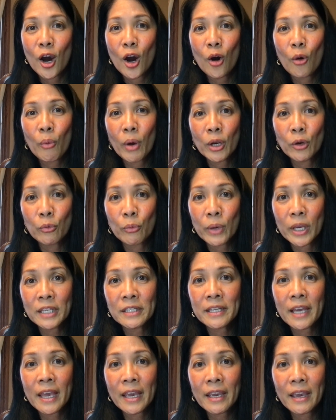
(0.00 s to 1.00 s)
When we
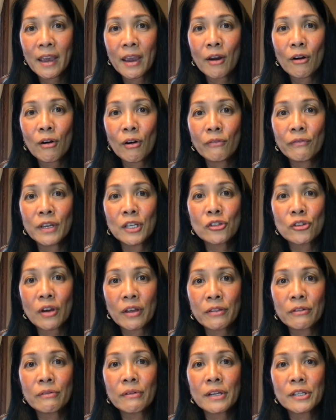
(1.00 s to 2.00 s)
take care of each
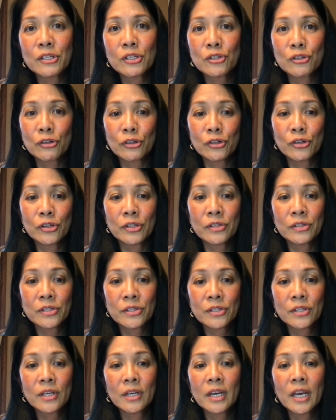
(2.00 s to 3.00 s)
other as
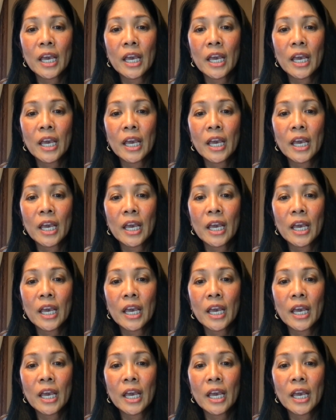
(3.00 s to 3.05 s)
surgeons,